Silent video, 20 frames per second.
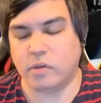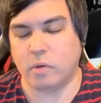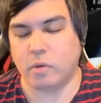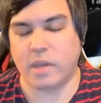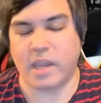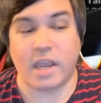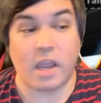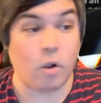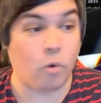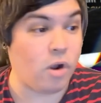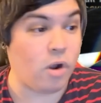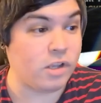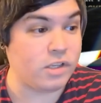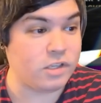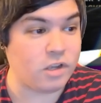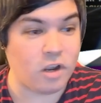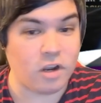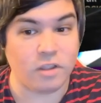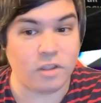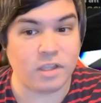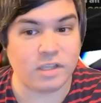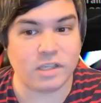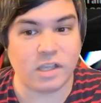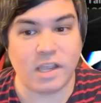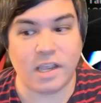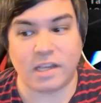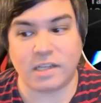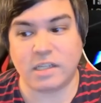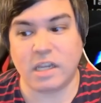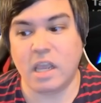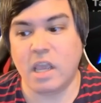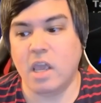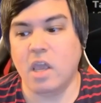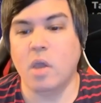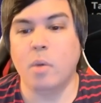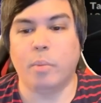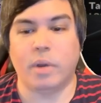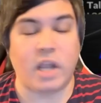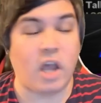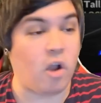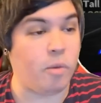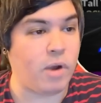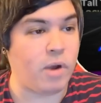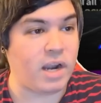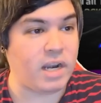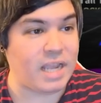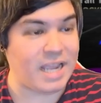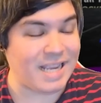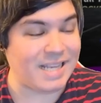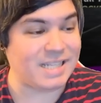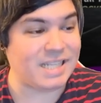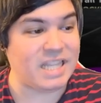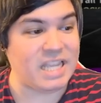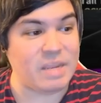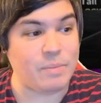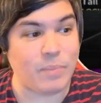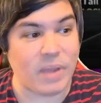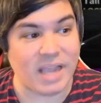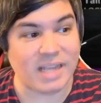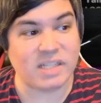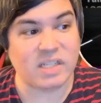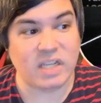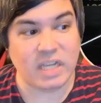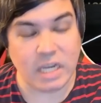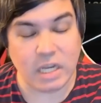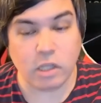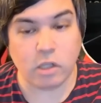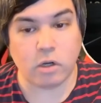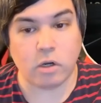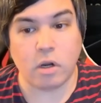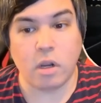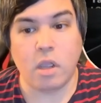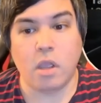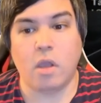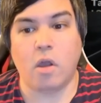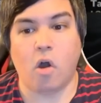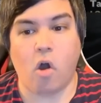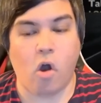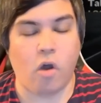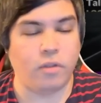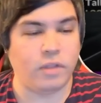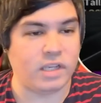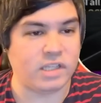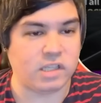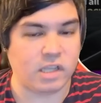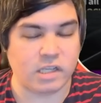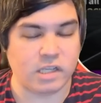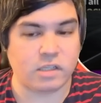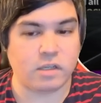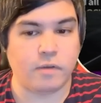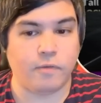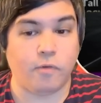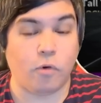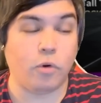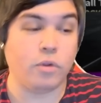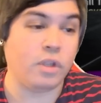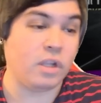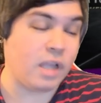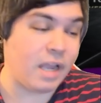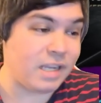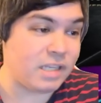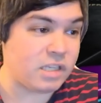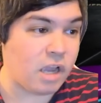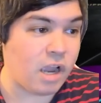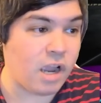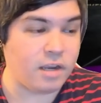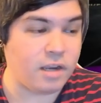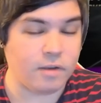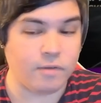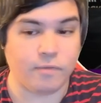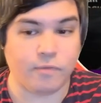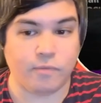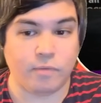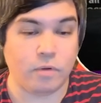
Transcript: So yeah, Elrond's not on this list, but Halberd is the best healer on this list for the light side, and,